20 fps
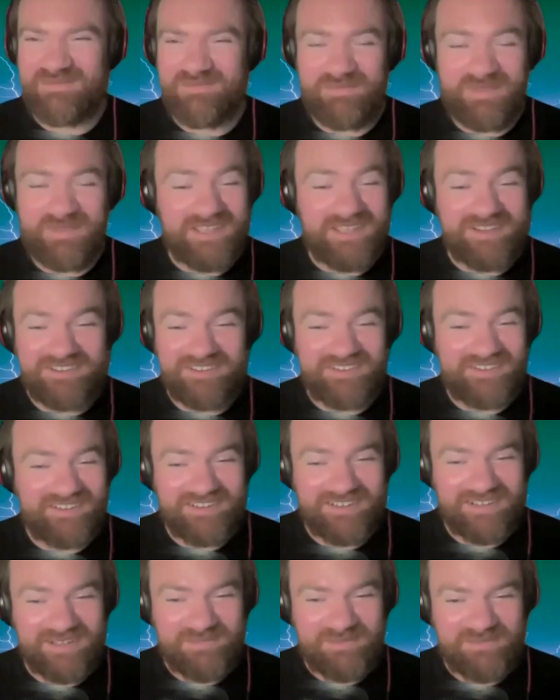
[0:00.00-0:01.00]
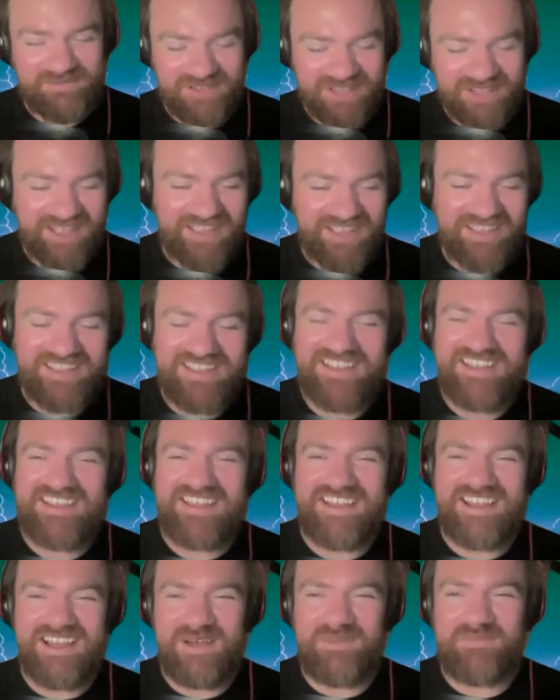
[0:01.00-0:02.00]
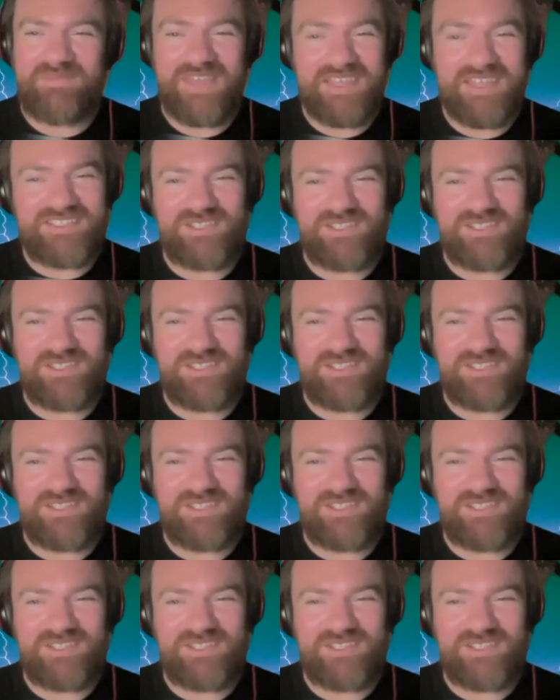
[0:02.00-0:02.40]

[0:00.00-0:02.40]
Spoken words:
a peacock. You got to let me fly. That's a